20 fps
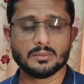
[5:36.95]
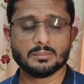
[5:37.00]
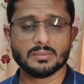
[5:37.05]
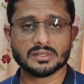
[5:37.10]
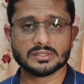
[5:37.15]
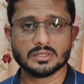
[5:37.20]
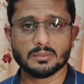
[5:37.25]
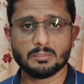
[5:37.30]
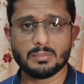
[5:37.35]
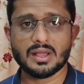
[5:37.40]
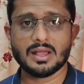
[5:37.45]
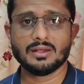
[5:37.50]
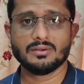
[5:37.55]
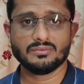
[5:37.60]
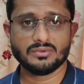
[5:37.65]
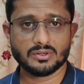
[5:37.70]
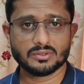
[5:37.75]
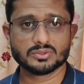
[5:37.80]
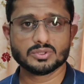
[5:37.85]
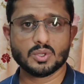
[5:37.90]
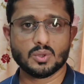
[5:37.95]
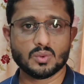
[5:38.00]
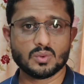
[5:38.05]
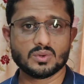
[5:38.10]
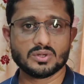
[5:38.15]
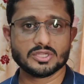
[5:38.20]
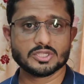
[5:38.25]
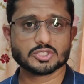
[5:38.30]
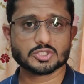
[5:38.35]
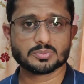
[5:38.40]
by the power of the
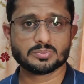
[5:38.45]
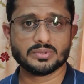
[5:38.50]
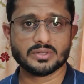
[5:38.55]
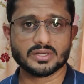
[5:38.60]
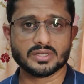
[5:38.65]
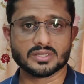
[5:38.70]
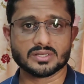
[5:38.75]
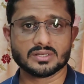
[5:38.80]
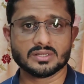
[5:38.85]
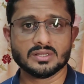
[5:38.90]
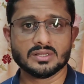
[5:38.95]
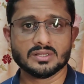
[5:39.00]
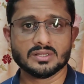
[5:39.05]
Holy Spirit.